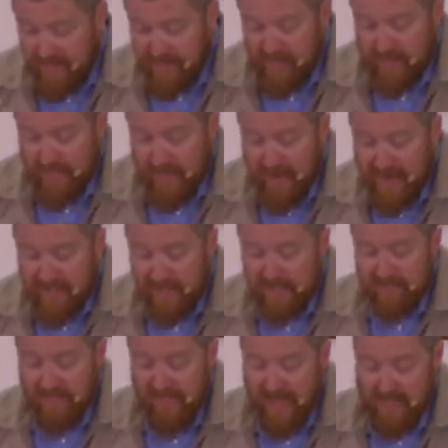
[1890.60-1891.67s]
to the idols
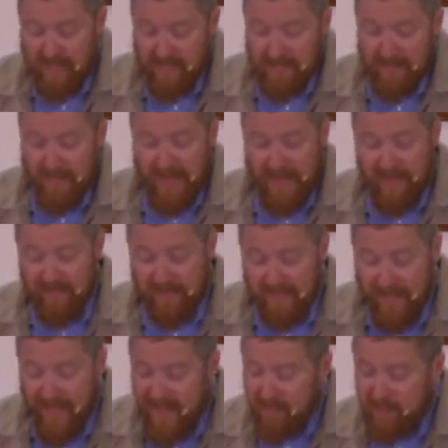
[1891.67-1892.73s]
of Canaan, and the
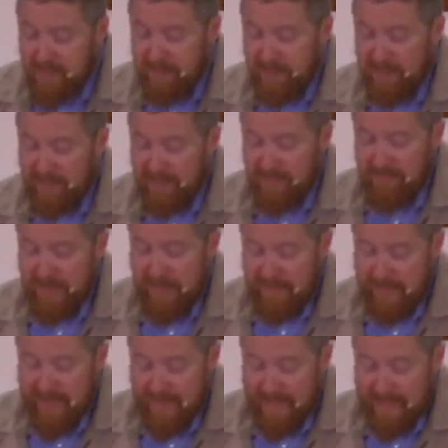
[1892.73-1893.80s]
land was polluted by
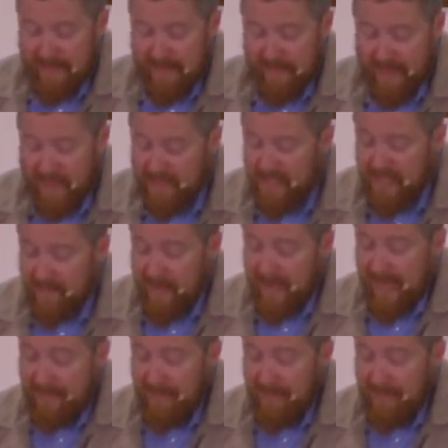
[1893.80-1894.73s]
blood. Thus they became